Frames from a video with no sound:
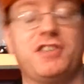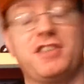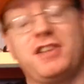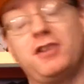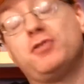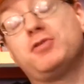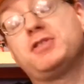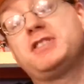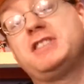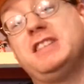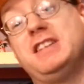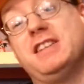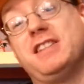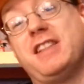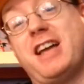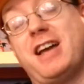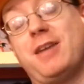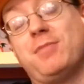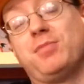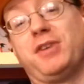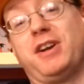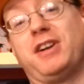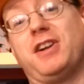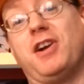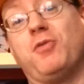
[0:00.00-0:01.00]
Now, they don't
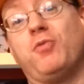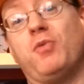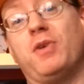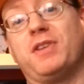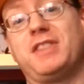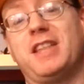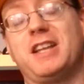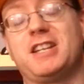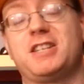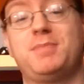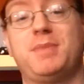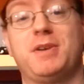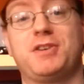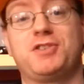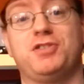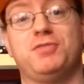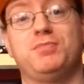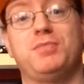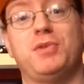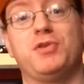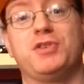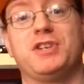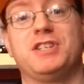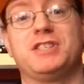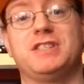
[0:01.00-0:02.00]
elaborate on what that
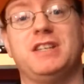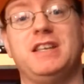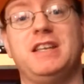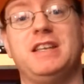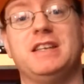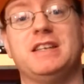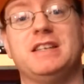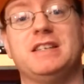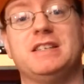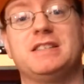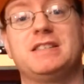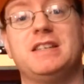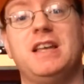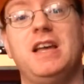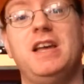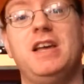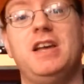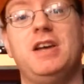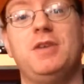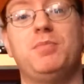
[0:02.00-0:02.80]
special bonus is,